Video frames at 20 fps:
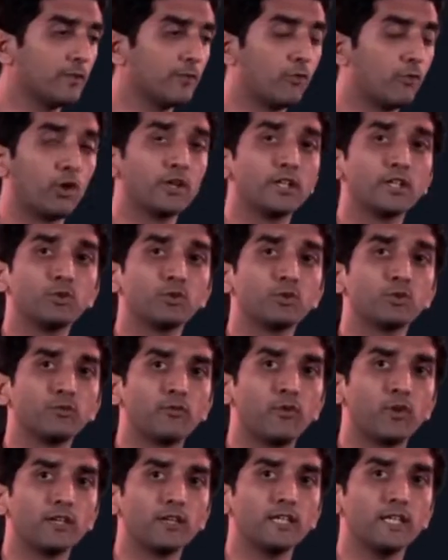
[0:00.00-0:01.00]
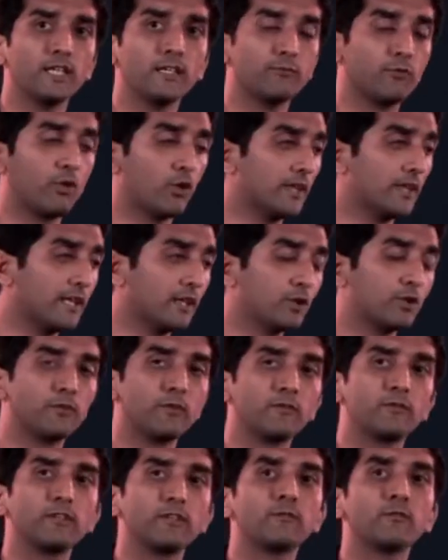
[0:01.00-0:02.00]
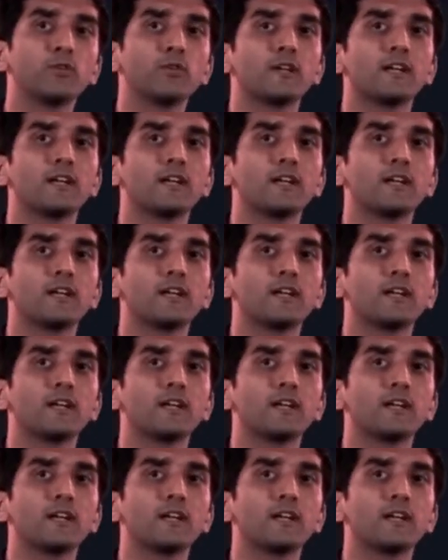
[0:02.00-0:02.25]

42 to 48, 48 to 54,